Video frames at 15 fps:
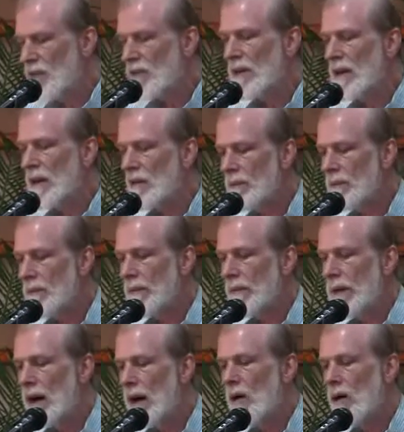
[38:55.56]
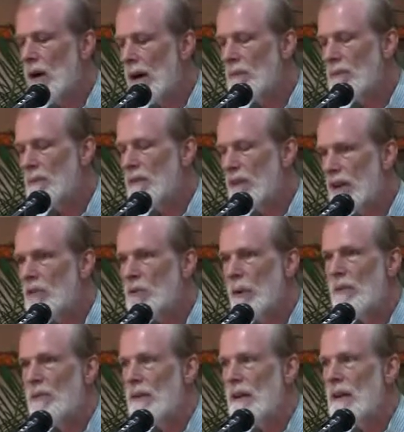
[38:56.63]
just give now, since
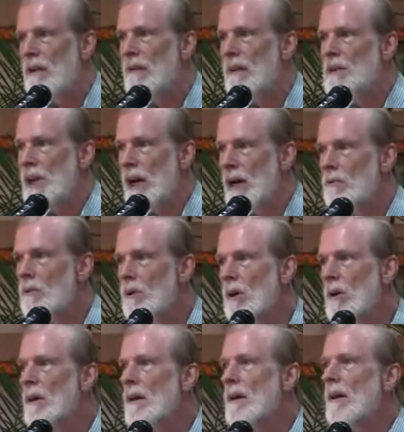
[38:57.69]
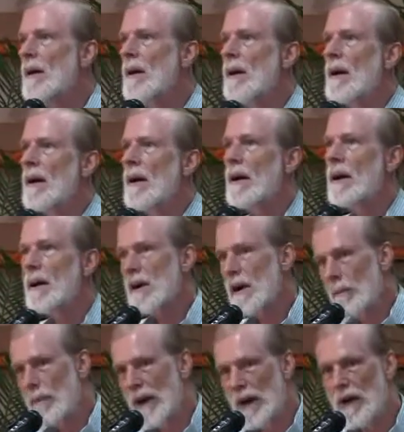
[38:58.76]
we've seen the general
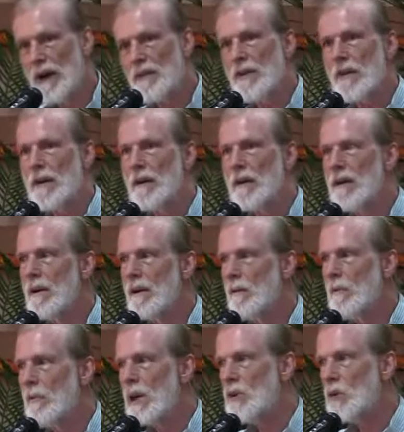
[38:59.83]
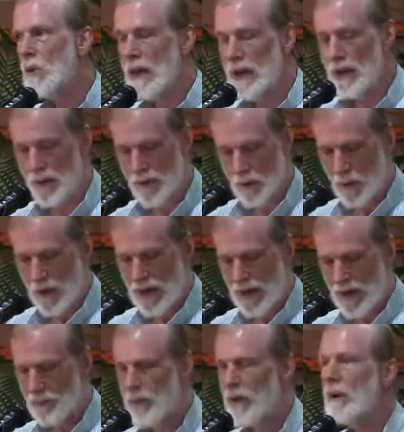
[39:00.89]
comparison between what
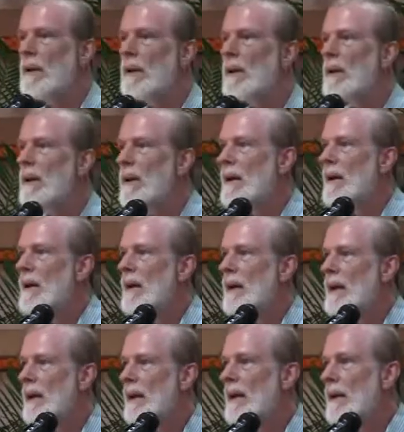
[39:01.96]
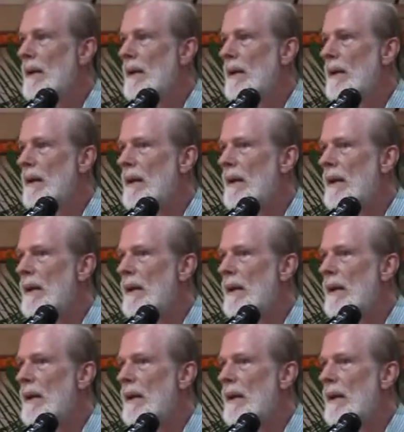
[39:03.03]
happened in